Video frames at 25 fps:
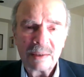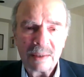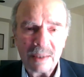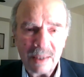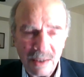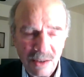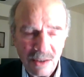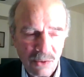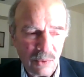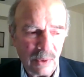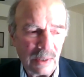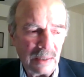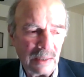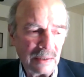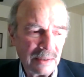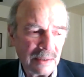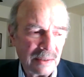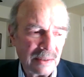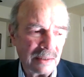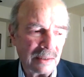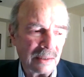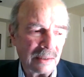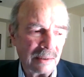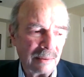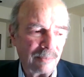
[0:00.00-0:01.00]
as well as
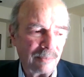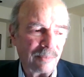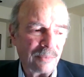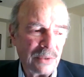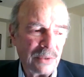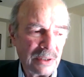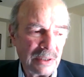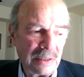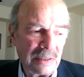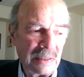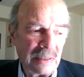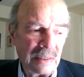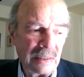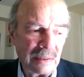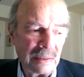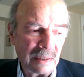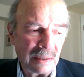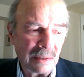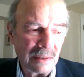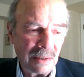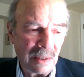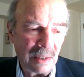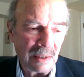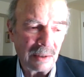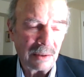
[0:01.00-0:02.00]
the
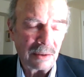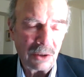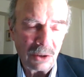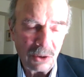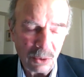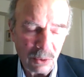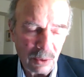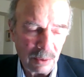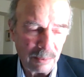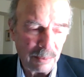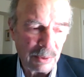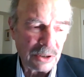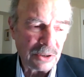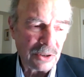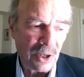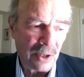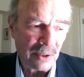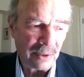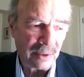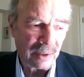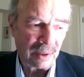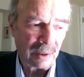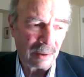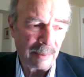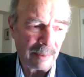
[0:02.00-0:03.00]
diseases that you had been
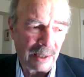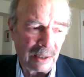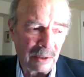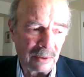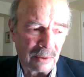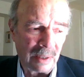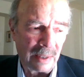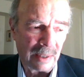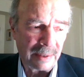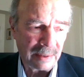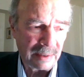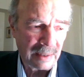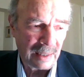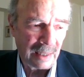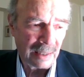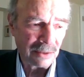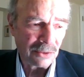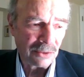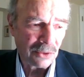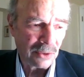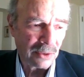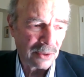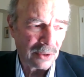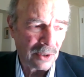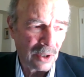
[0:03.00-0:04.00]
talking about, like
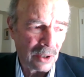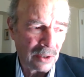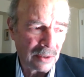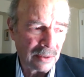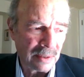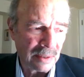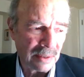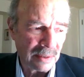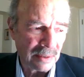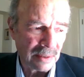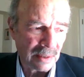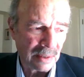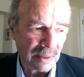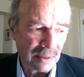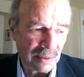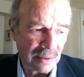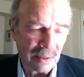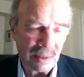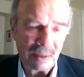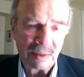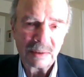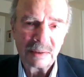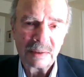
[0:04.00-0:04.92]
cancer and heart disease?